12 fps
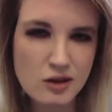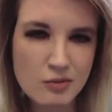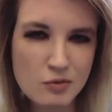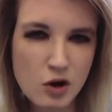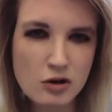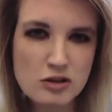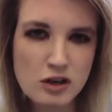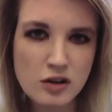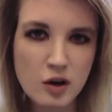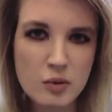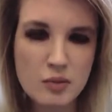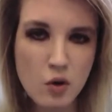noticed it a
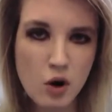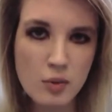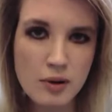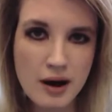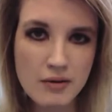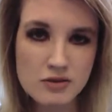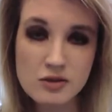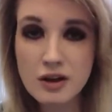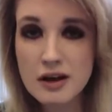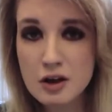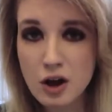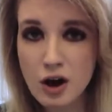little bit more, but I was
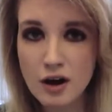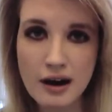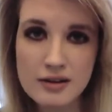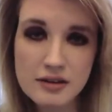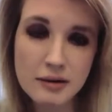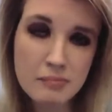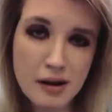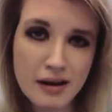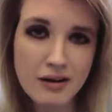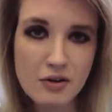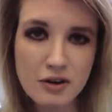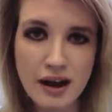like Clark. I was like,
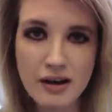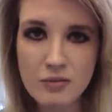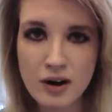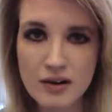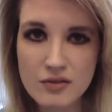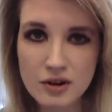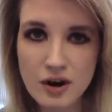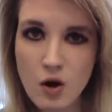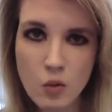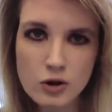meh, okay, whatever.